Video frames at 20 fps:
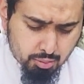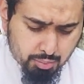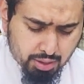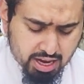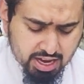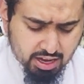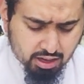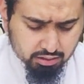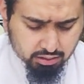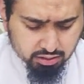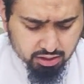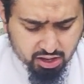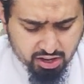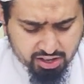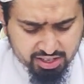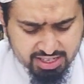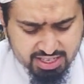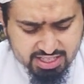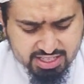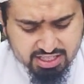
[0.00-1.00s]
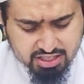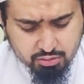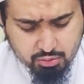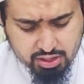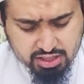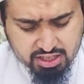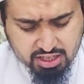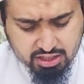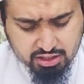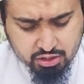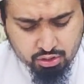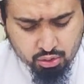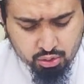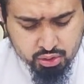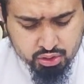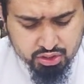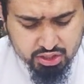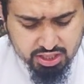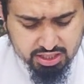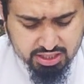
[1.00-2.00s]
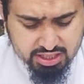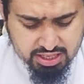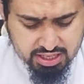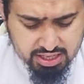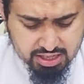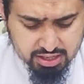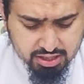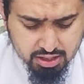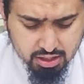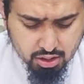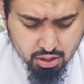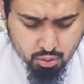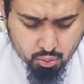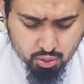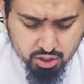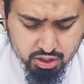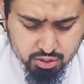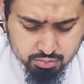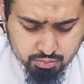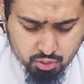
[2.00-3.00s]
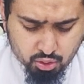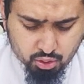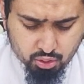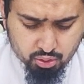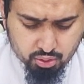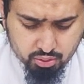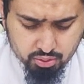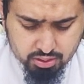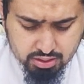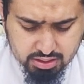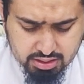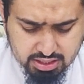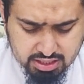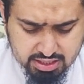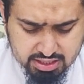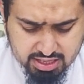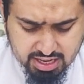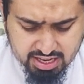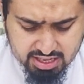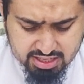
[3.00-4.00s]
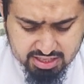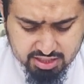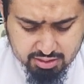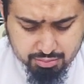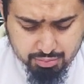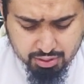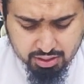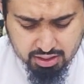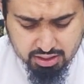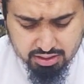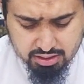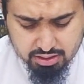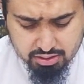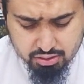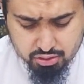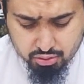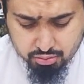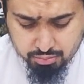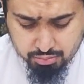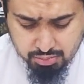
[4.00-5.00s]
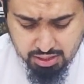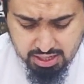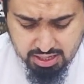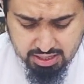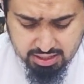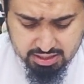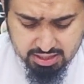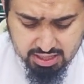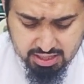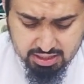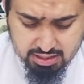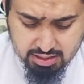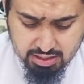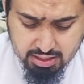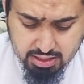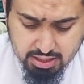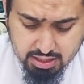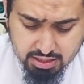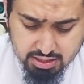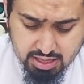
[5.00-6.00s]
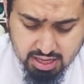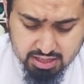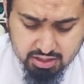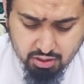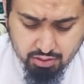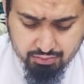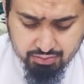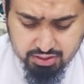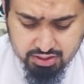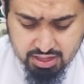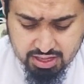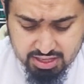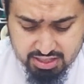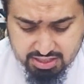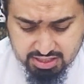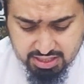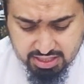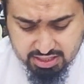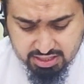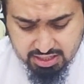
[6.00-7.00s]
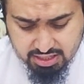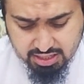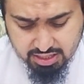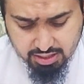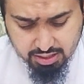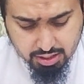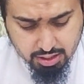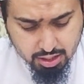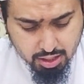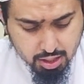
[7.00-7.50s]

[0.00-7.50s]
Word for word: By Allah Azza wa Jal, no city was more detestable to me than that of his city.